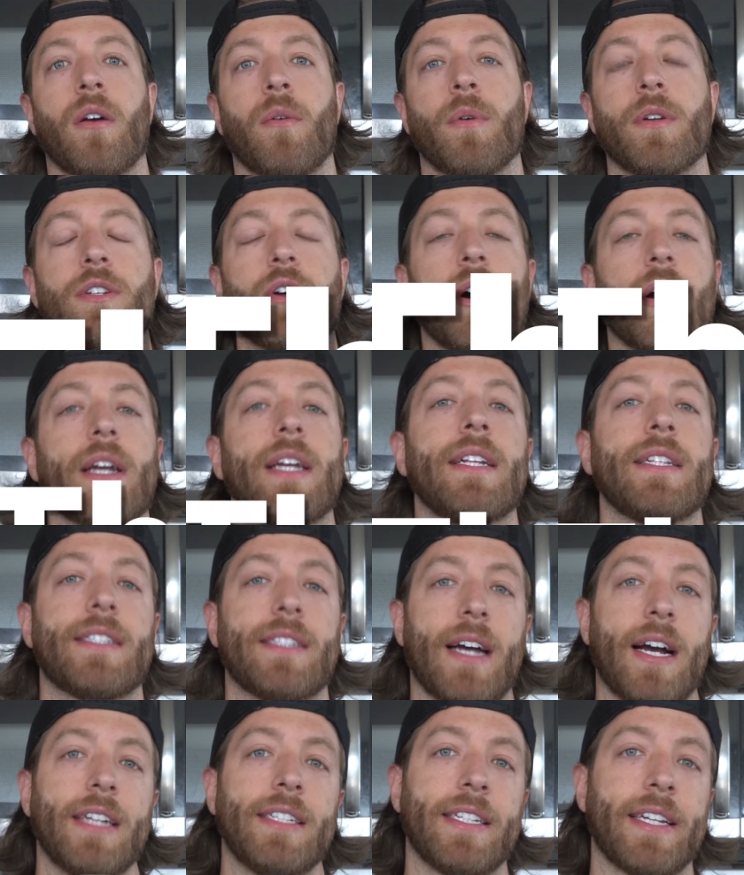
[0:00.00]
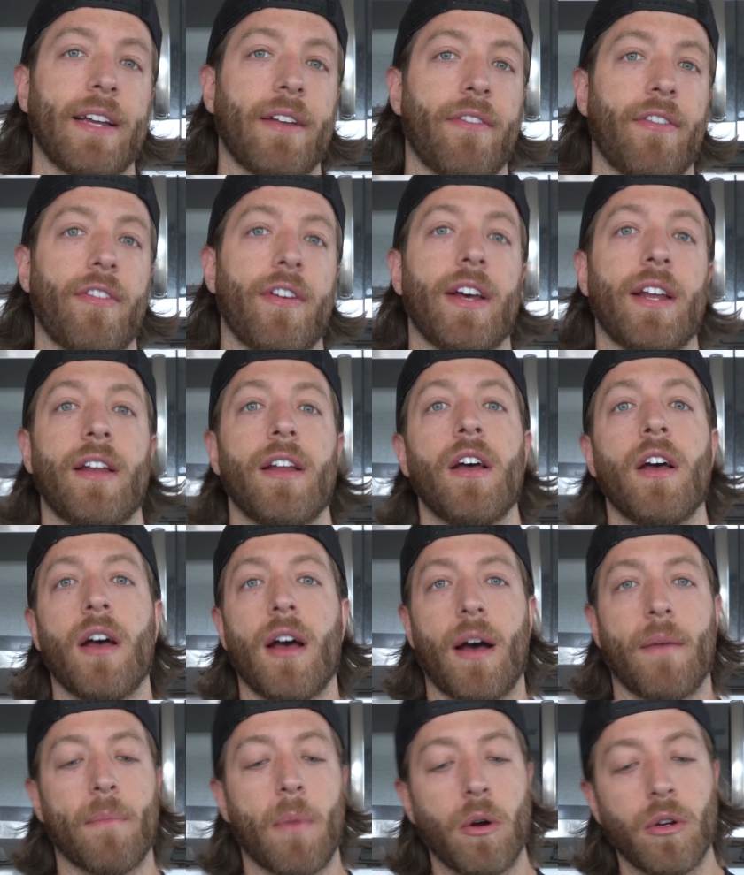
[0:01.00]
When talking sizing and fit,
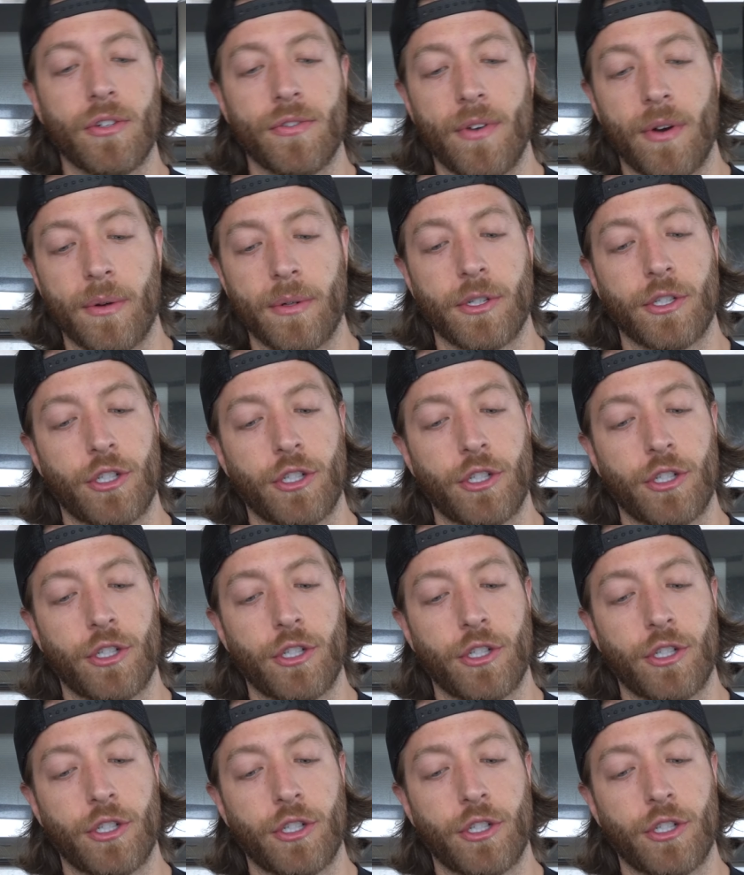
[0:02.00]
most folks